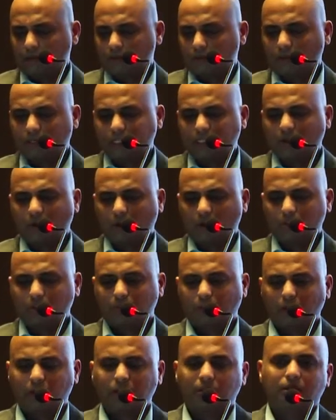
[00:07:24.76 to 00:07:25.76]
so any
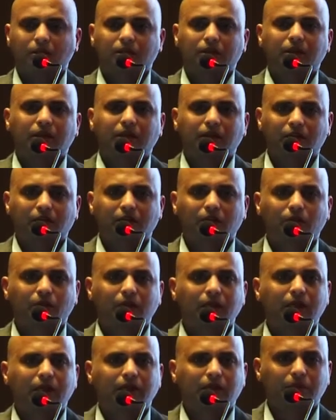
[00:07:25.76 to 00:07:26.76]
hotspot uh, detected,
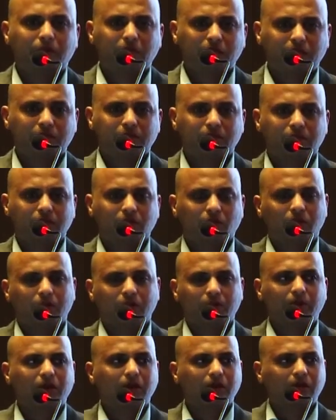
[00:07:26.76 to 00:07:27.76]
we replace or
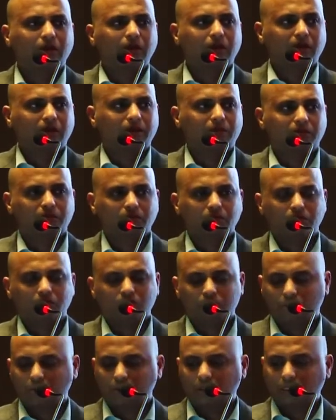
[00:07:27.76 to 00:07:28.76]
repair in time, you
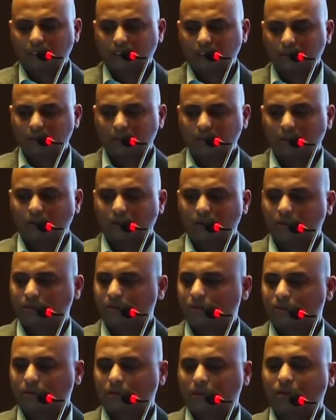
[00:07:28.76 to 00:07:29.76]
know, so that it doesn't
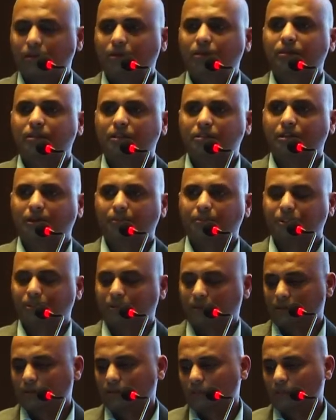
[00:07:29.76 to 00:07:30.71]
cause uh, disruption.